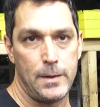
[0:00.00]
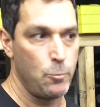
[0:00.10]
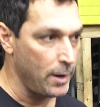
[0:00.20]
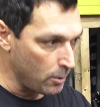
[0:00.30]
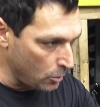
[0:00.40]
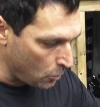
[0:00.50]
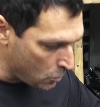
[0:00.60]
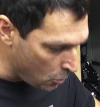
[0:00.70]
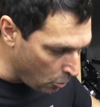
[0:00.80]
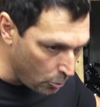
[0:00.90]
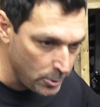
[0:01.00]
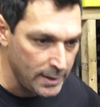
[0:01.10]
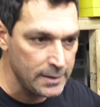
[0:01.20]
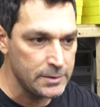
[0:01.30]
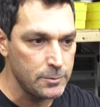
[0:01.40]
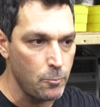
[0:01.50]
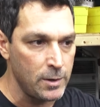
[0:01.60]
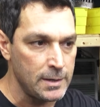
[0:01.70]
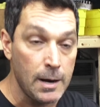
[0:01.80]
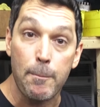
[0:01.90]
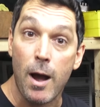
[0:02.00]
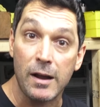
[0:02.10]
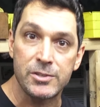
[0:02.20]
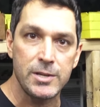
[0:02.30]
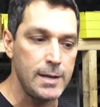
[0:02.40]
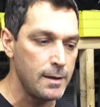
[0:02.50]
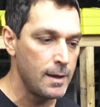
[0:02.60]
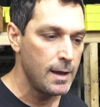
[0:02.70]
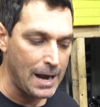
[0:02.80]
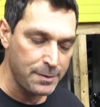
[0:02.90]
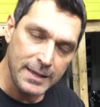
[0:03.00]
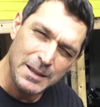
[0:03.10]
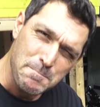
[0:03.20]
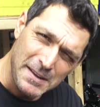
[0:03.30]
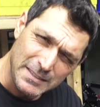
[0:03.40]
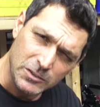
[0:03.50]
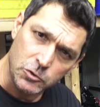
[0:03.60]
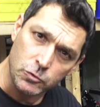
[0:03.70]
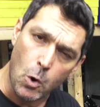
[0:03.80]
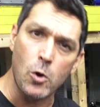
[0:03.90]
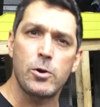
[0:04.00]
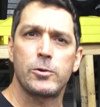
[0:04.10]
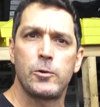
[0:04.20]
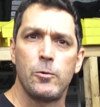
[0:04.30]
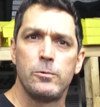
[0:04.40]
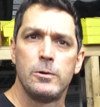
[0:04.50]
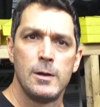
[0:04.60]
We're gonna glue this with an epoxy. I think it makes it stronger too.